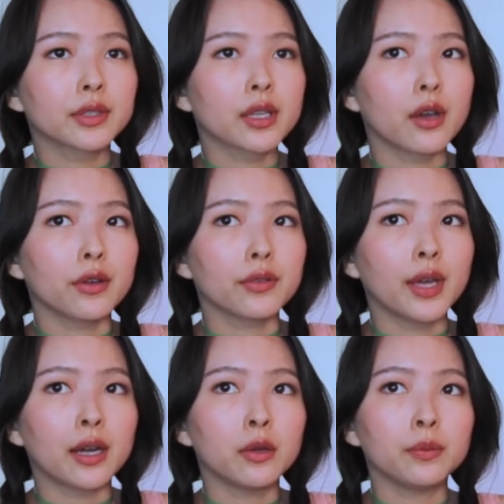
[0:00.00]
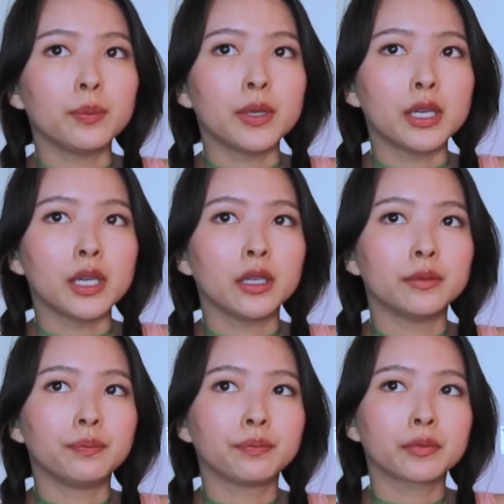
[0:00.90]
So that'll be
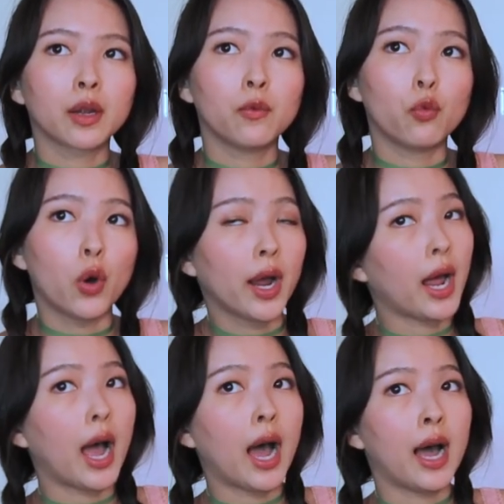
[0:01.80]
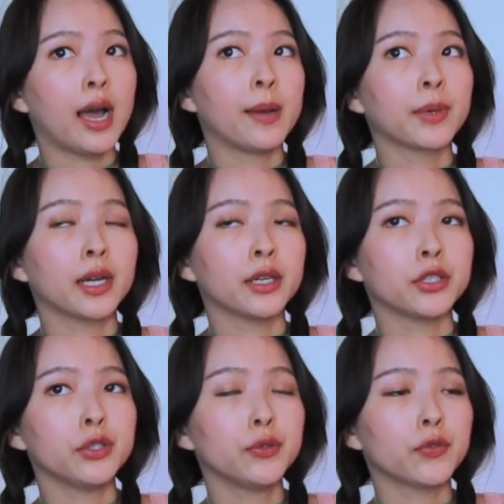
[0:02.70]
what I'm gonna
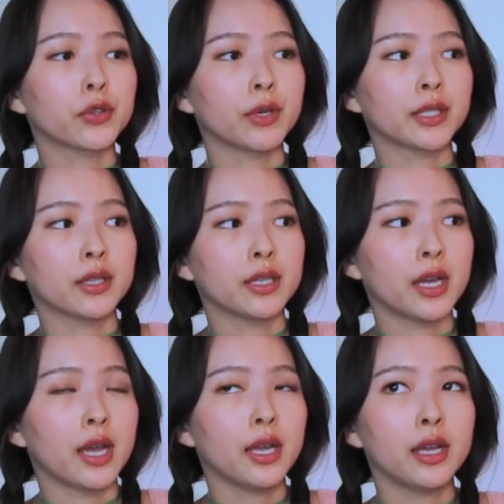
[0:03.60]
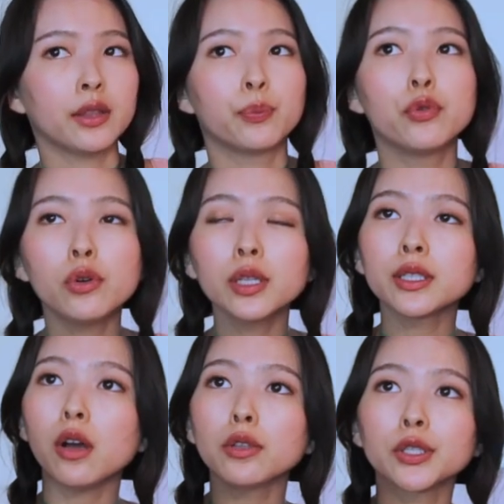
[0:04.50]
do for the rest of the day. The pool
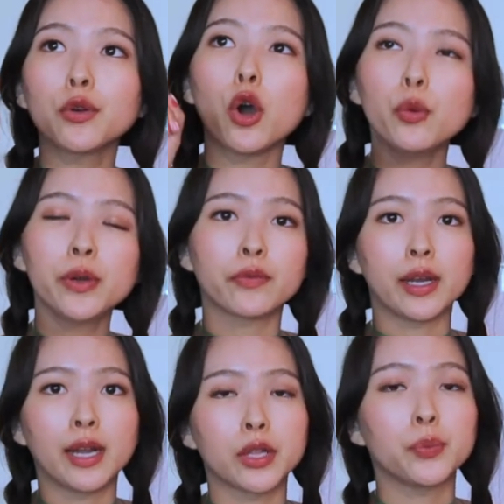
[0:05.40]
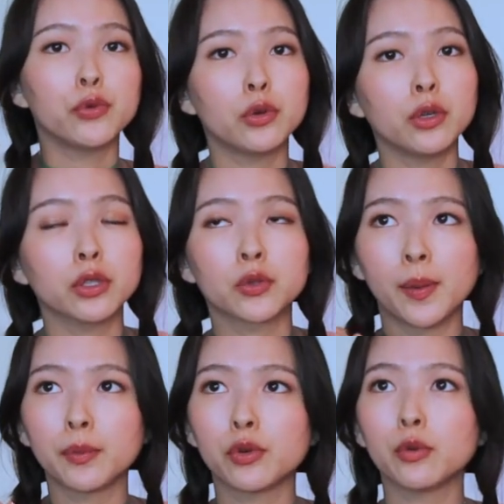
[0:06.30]
is also open right now, the pool,
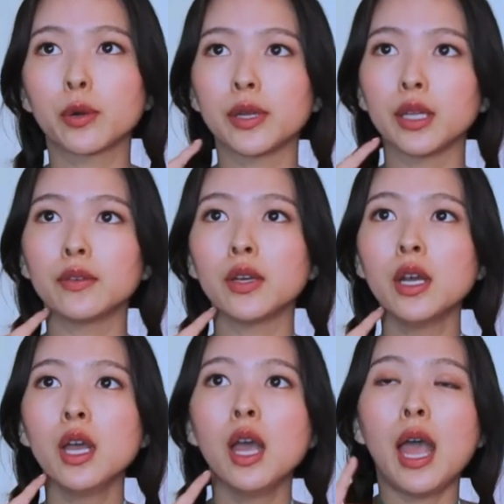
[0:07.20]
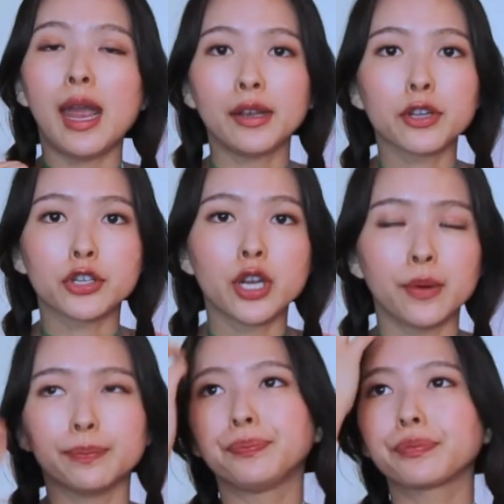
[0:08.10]
swimming pool where we live, and the
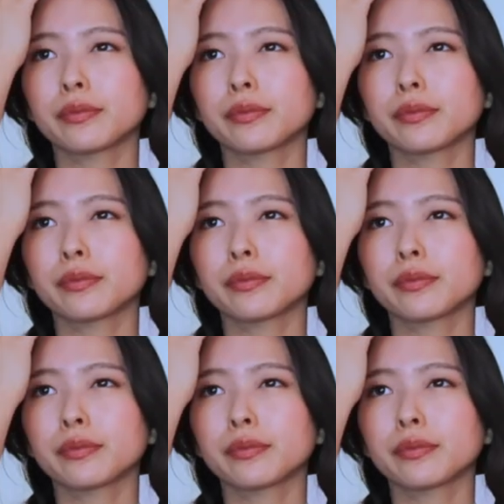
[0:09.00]
gym.